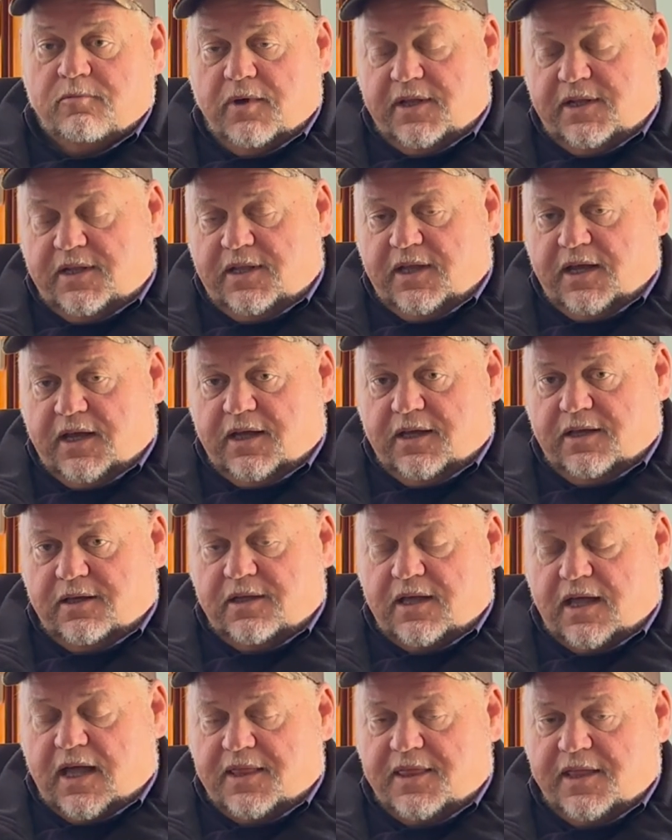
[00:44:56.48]
But
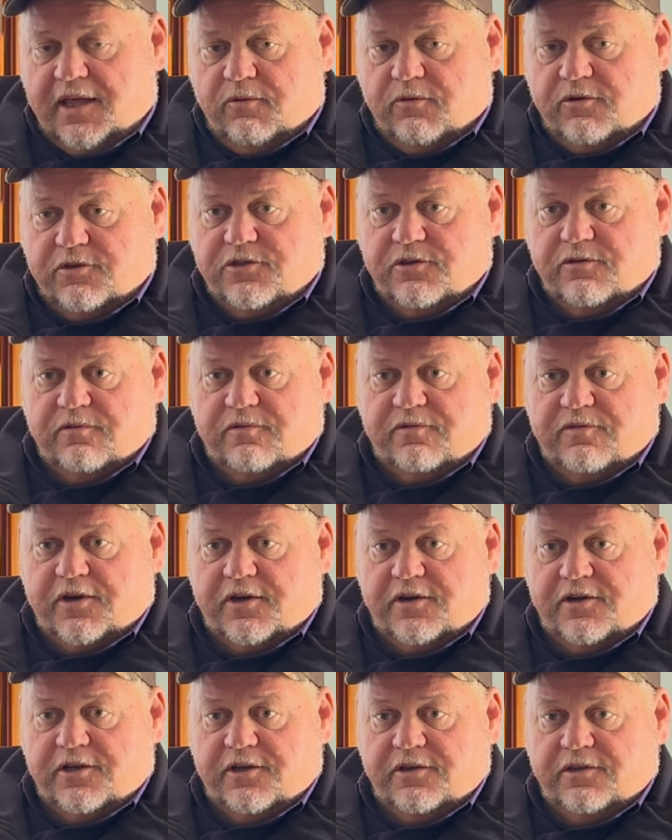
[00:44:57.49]
I think what you're
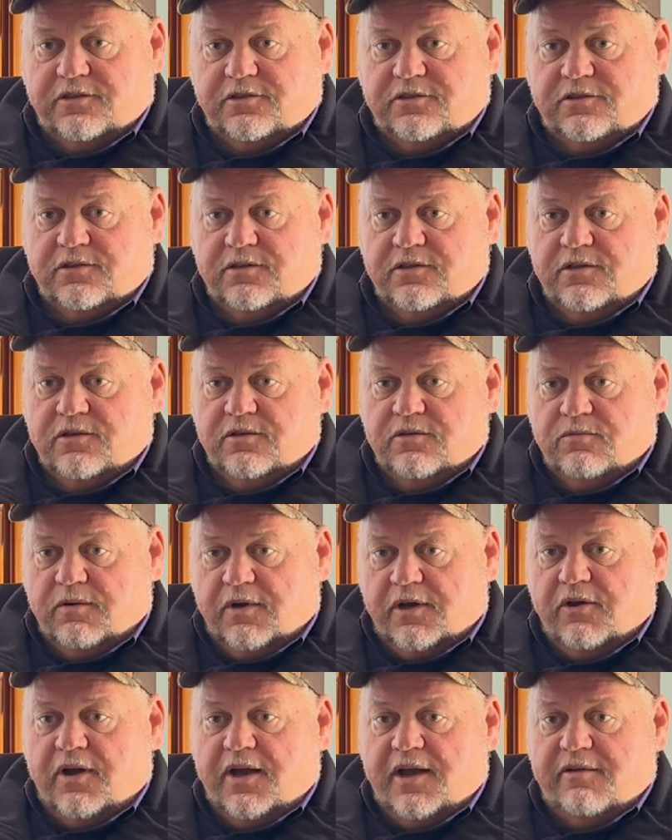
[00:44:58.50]
referring to is
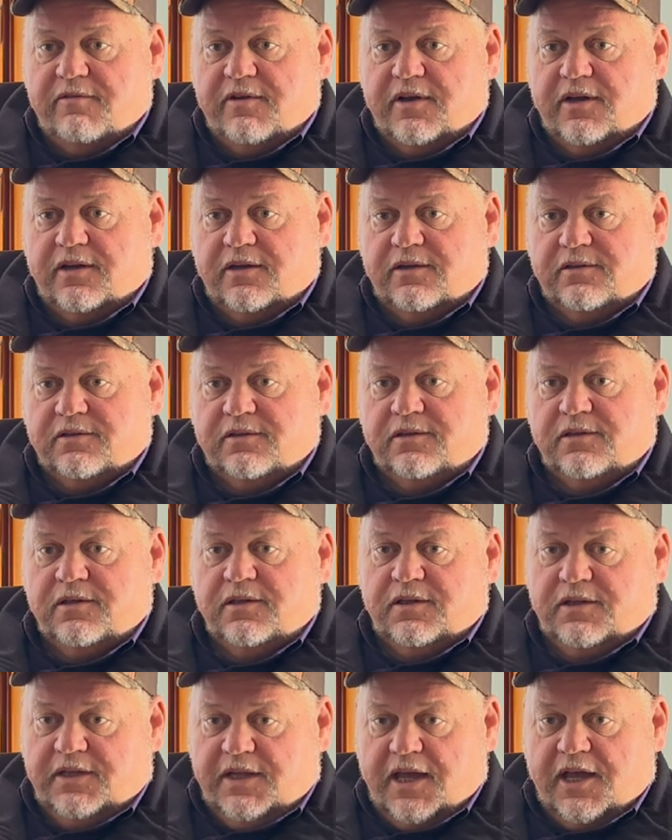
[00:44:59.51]
we're going to have a
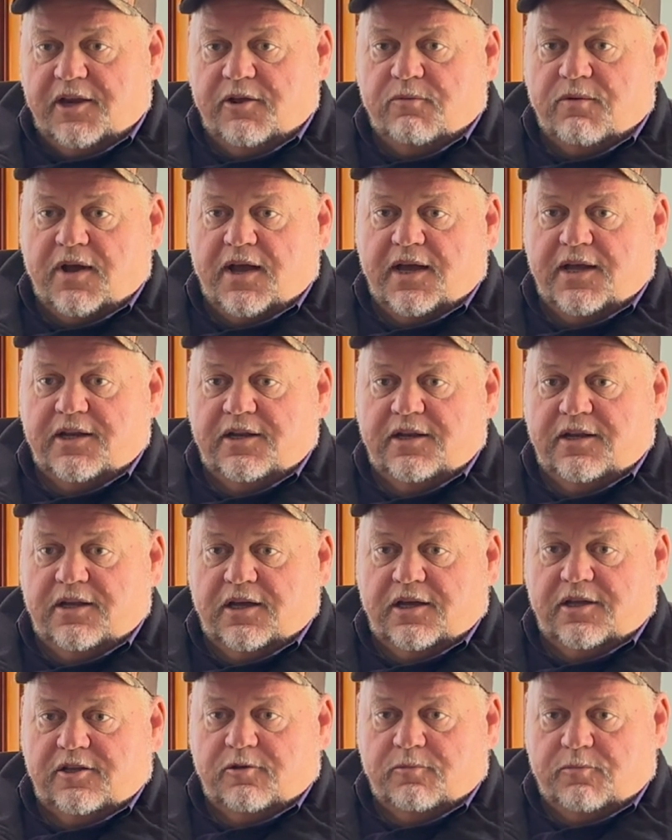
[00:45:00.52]

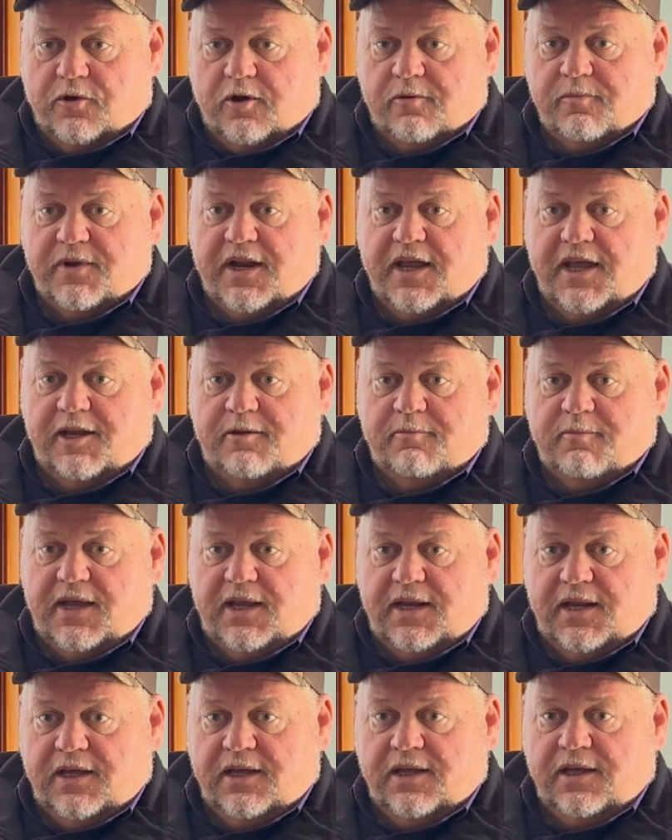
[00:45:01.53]
countywide department head
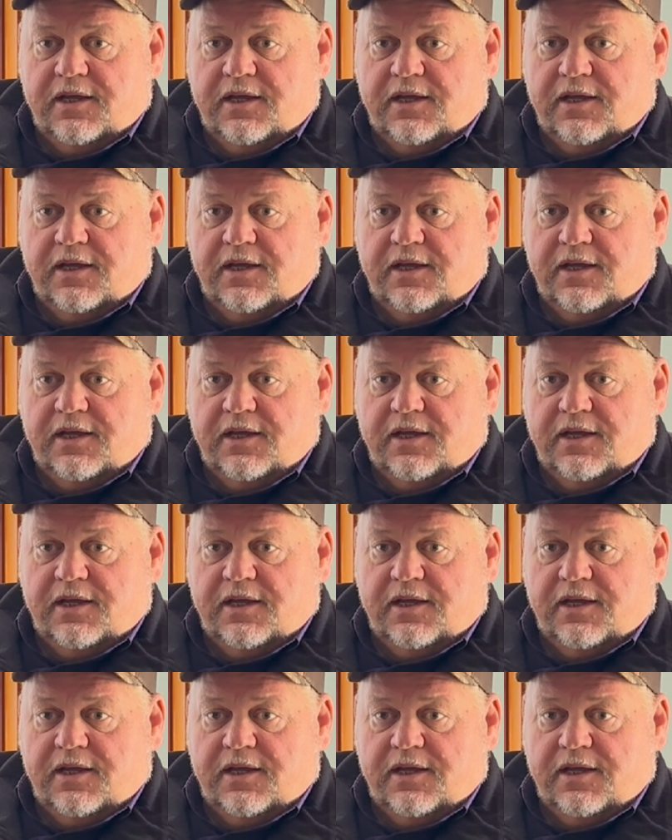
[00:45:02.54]
meeting,